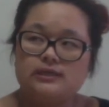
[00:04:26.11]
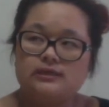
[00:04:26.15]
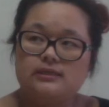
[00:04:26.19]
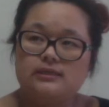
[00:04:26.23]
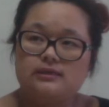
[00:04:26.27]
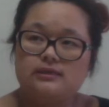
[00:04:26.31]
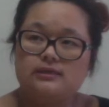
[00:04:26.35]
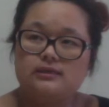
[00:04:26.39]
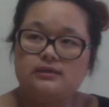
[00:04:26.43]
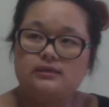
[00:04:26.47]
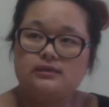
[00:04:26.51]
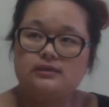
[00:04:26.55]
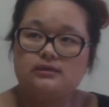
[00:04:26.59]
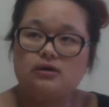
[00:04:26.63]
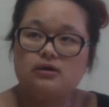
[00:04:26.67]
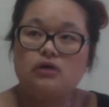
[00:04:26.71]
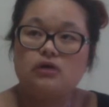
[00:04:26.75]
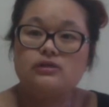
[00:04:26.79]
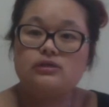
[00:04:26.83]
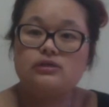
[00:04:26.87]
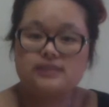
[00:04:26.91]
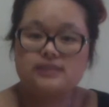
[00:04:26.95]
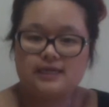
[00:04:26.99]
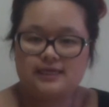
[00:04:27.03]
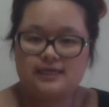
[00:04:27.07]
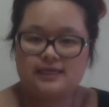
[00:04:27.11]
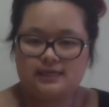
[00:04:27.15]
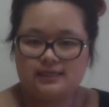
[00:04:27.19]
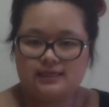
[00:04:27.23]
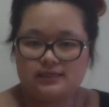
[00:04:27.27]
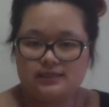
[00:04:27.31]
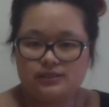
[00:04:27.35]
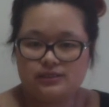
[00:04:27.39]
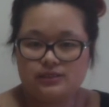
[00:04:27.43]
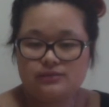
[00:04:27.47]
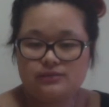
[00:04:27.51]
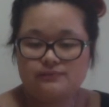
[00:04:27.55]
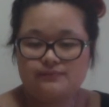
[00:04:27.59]
the
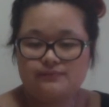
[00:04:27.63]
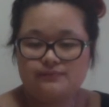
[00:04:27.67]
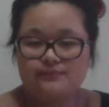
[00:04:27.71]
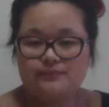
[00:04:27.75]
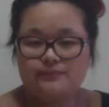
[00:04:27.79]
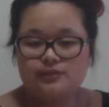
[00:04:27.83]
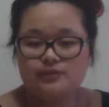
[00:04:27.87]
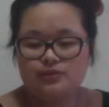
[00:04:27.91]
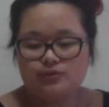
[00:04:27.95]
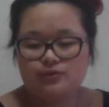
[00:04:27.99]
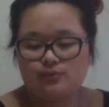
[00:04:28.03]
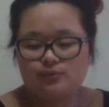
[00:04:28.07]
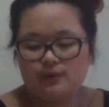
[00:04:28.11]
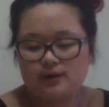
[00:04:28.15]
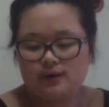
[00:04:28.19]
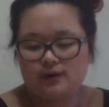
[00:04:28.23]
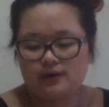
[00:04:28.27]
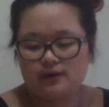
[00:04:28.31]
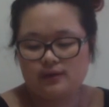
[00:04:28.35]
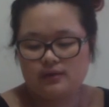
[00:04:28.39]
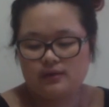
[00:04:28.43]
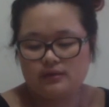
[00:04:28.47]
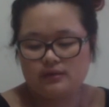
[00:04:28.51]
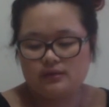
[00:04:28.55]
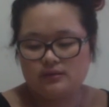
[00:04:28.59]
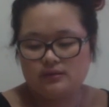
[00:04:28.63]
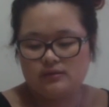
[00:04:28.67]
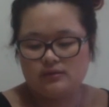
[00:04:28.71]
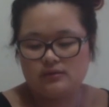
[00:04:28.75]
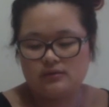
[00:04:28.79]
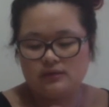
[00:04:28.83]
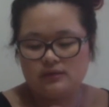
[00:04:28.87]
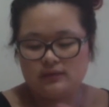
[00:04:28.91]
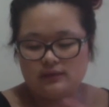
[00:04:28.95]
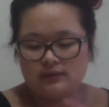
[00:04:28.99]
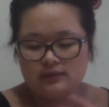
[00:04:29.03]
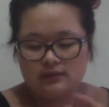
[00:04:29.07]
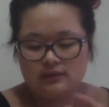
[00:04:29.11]
oxidation. So where
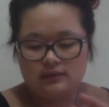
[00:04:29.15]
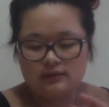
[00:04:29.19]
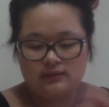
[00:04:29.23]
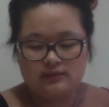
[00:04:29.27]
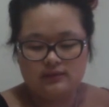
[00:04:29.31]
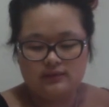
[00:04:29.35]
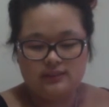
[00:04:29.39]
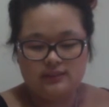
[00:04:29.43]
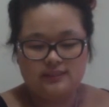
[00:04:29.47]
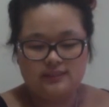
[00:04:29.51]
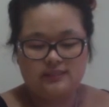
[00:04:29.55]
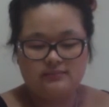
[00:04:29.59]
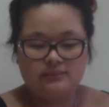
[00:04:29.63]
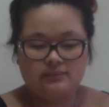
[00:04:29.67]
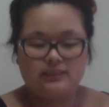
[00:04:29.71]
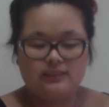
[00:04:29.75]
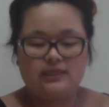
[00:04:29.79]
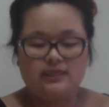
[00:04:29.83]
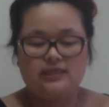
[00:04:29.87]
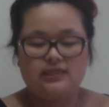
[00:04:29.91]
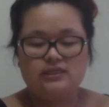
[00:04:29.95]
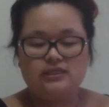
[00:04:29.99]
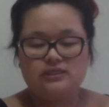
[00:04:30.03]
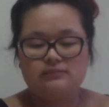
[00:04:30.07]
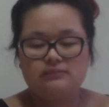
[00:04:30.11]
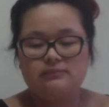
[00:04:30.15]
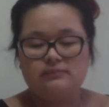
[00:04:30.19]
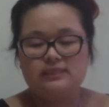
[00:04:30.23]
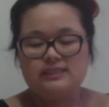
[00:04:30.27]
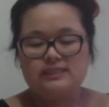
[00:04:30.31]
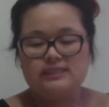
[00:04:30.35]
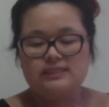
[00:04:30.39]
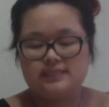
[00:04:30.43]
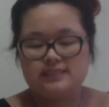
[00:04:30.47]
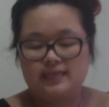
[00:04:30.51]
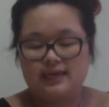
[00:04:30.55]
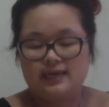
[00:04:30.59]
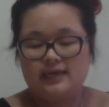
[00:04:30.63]
there's something that actually
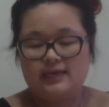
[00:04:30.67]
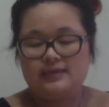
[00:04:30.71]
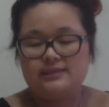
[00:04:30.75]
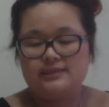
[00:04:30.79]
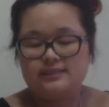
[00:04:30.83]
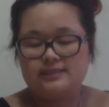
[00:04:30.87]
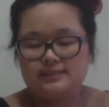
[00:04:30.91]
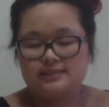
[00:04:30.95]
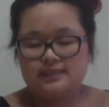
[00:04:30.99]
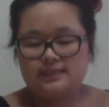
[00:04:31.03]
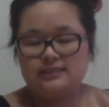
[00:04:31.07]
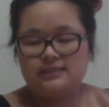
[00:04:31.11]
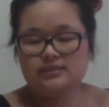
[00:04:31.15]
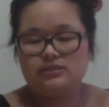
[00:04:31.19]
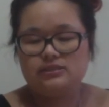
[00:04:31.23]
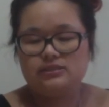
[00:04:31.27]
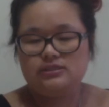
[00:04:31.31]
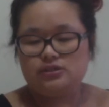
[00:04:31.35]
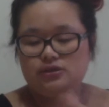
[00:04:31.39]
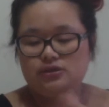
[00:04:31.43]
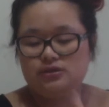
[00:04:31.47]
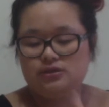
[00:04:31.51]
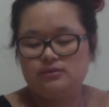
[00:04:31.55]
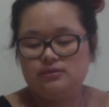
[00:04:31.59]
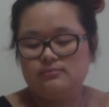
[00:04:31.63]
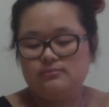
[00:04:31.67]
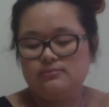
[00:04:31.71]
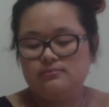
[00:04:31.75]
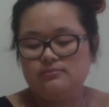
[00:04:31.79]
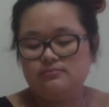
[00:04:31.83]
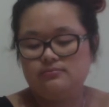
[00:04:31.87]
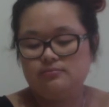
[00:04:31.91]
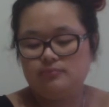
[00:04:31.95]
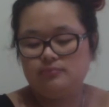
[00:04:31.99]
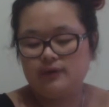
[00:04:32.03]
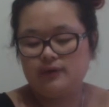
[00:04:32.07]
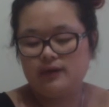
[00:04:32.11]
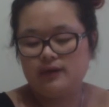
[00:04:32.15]
meets the air, it starts to turn
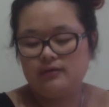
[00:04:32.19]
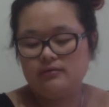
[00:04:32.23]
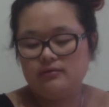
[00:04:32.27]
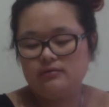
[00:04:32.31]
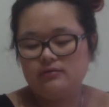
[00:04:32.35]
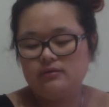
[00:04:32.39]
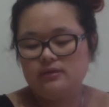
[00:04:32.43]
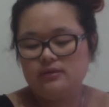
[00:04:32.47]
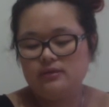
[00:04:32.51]
brown.